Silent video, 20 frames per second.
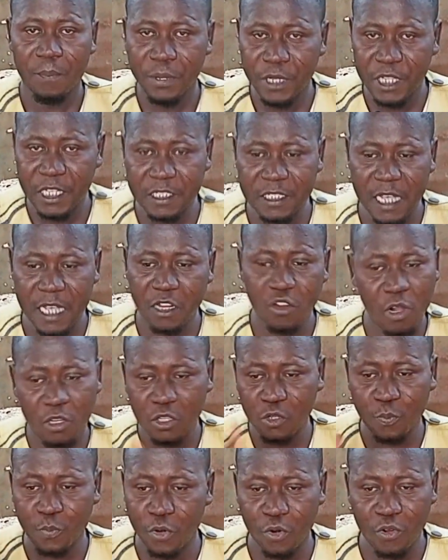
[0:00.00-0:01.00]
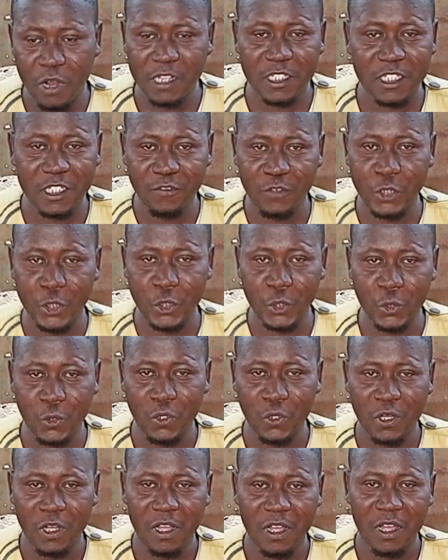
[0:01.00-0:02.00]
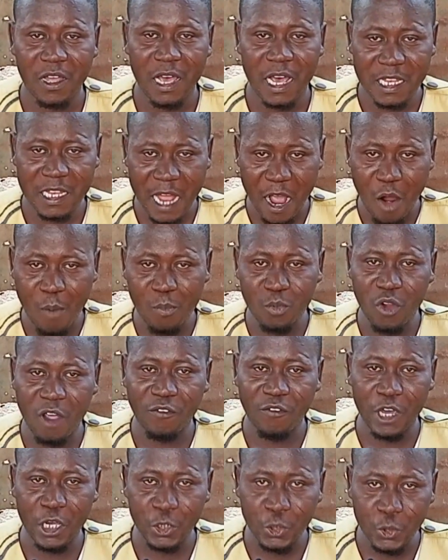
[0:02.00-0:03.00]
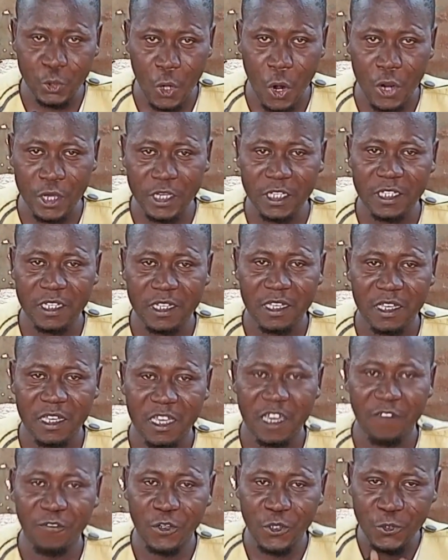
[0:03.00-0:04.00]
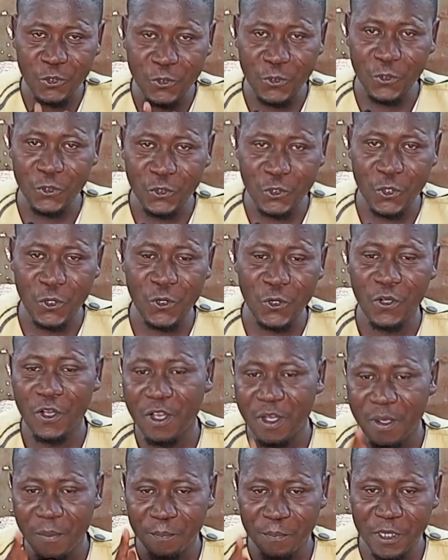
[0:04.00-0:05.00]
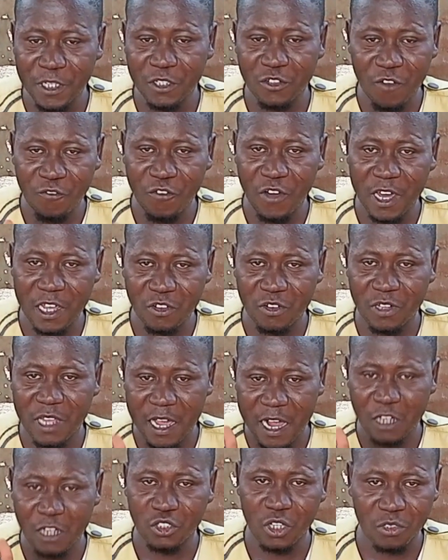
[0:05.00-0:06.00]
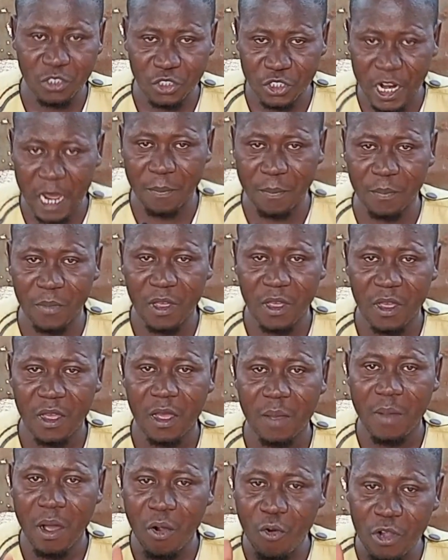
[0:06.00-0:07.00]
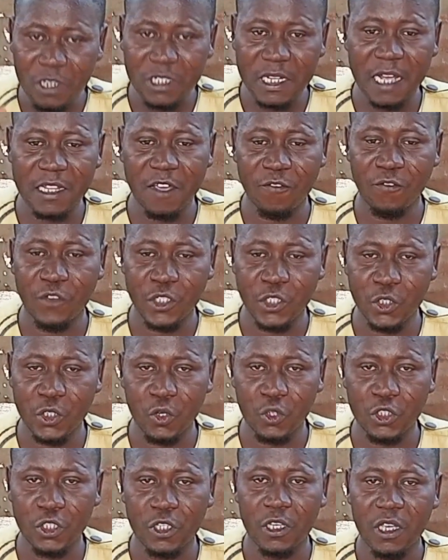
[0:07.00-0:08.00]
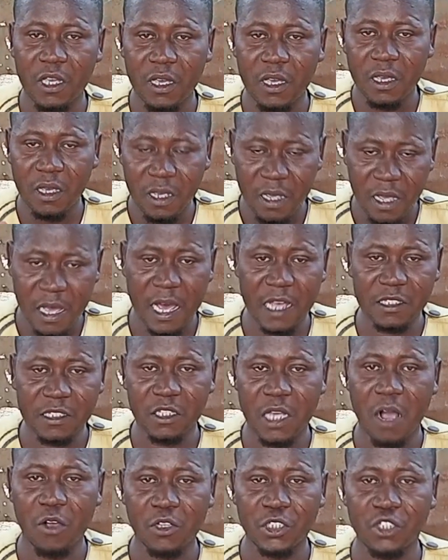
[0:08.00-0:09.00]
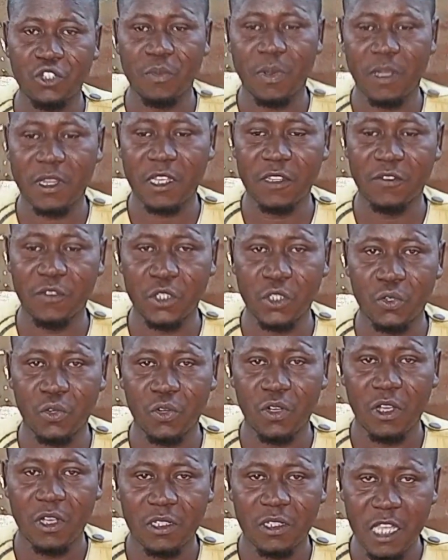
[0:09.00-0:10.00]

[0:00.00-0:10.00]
Please, I don't want to prolong this video, and I hope you have enjoyed. If you do so, please don't forget to like and subscribe. I watch other videos, and I'll see you in my next video.